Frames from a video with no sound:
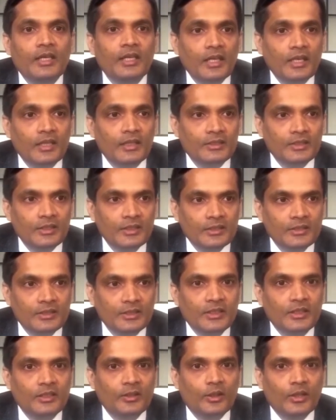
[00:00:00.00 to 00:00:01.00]
we have the
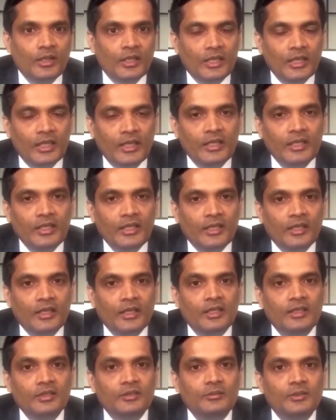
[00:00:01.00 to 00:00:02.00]
brand ambassador
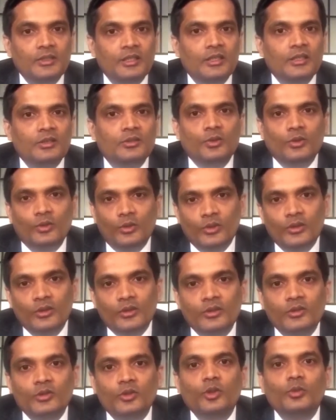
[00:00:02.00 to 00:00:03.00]
of uh,
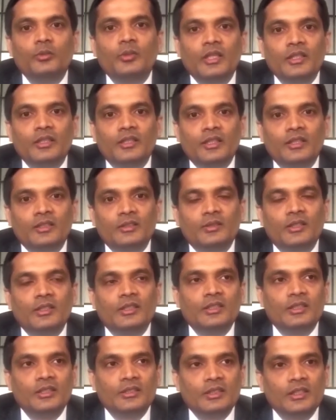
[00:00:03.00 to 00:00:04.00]
Scoliosis Research
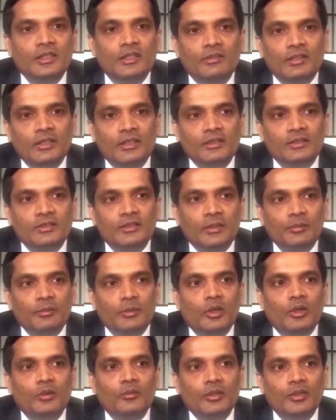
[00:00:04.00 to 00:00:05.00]
Society,
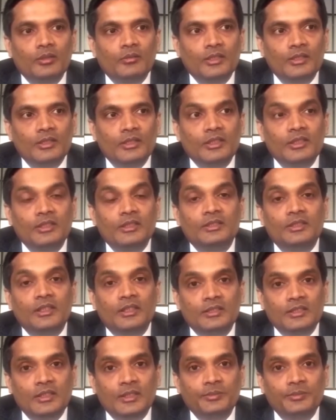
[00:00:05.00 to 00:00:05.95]
Miss Stacy Lewis,